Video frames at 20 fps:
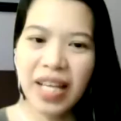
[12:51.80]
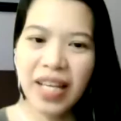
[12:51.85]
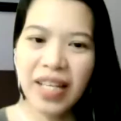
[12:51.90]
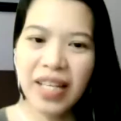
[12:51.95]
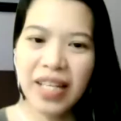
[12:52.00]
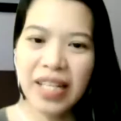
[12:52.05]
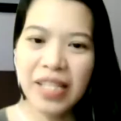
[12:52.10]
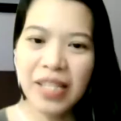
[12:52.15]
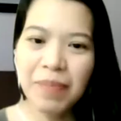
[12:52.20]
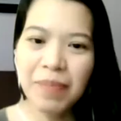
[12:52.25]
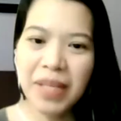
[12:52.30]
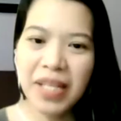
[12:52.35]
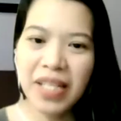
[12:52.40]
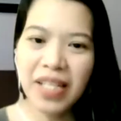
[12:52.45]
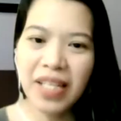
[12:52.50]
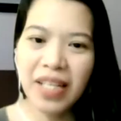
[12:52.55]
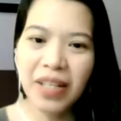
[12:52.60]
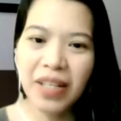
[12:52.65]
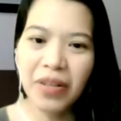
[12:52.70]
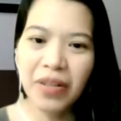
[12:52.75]
an
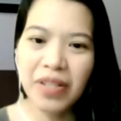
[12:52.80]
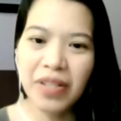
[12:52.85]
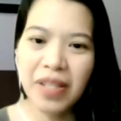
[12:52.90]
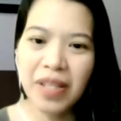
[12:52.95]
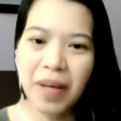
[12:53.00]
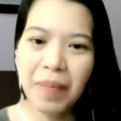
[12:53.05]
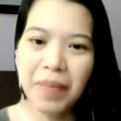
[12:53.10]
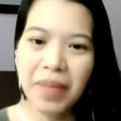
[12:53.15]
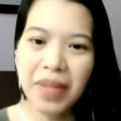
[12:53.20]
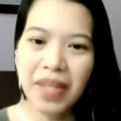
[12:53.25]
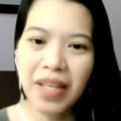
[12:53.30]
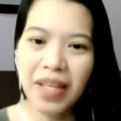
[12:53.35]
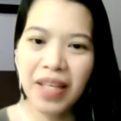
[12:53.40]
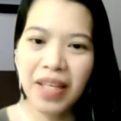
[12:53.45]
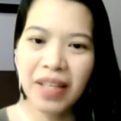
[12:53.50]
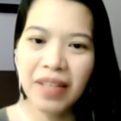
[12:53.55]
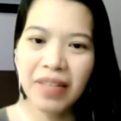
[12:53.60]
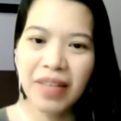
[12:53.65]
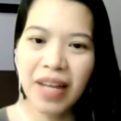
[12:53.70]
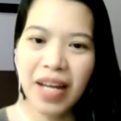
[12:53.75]
Expedia or
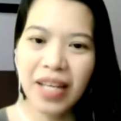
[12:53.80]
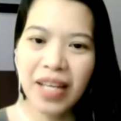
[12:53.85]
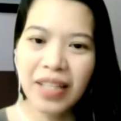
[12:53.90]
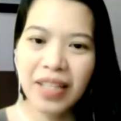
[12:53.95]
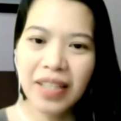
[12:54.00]
something, right?